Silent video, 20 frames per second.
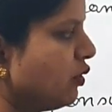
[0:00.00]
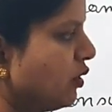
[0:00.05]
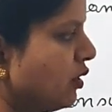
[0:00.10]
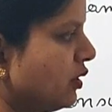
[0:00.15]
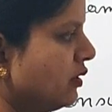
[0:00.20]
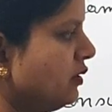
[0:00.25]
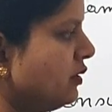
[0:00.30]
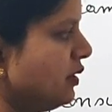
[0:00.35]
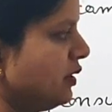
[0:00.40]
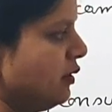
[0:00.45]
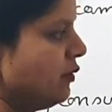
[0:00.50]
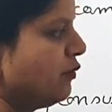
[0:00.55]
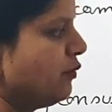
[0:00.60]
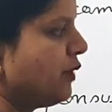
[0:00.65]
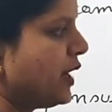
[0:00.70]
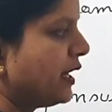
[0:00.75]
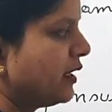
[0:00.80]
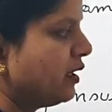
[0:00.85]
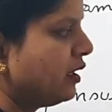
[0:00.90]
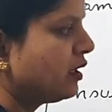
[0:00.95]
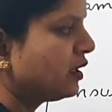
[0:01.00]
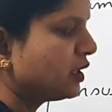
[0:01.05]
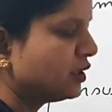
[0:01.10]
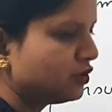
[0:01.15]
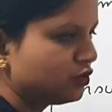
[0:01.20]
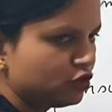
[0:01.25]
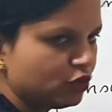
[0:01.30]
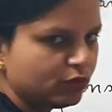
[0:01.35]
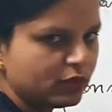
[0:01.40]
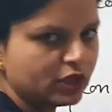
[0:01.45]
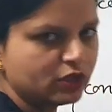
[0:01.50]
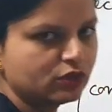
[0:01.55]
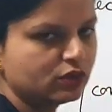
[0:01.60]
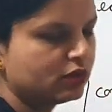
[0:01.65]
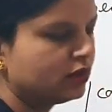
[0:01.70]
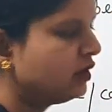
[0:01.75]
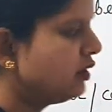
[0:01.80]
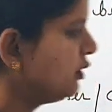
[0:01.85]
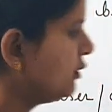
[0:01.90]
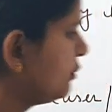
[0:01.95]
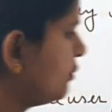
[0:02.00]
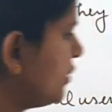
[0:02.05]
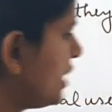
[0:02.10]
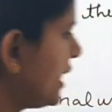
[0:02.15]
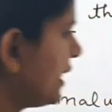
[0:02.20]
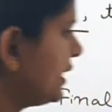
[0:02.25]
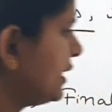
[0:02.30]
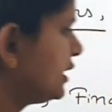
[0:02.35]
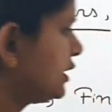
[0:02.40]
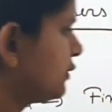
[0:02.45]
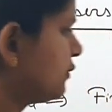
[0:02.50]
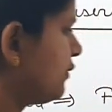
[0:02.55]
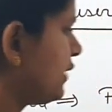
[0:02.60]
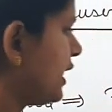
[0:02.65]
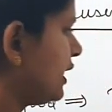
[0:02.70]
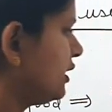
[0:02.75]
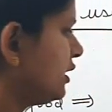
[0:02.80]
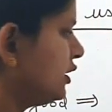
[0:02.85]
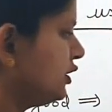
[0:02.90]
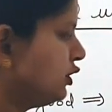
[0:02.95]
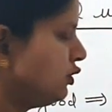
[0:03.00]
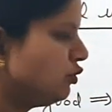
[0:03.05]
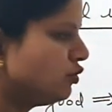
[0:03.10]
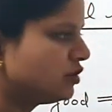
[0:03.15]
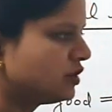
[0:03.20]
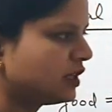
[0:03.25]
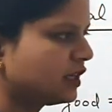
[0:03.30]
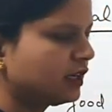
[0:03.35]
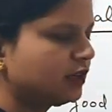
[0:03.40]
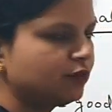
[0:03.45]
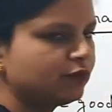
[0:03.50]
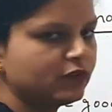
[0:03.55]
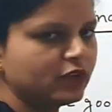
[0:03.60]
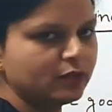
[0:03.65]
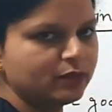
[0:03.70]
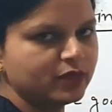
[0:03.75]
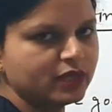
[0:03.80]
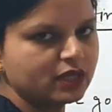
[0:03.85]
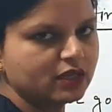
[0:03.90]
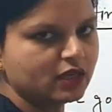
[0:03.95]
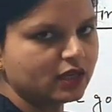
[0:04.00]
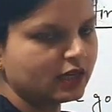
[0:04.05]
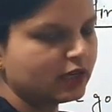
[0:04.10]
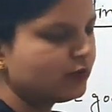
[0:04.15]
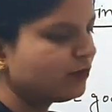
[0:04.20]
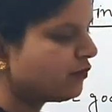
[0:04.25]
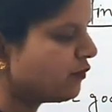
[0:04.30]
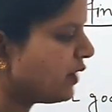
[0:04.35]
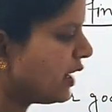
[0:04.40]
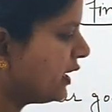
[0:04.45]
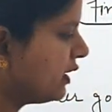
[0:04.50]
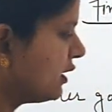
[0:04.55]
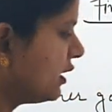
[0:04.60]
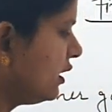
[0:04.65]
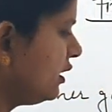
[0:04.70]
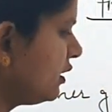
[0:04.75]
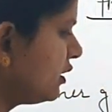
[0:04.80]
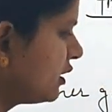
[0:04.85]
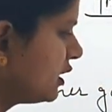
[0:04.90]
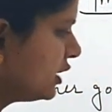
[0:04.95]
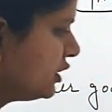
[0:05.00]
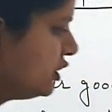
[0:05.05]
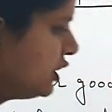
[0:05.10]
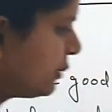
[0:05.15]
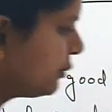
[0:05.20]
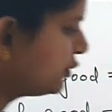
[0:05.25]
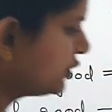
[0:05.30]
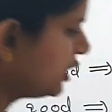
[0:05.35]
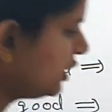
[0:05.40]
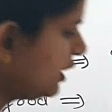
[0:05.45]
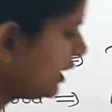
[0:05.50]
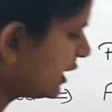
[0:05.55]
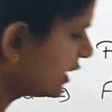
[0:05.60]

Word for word: on final consumer good by its final user will be called final consumption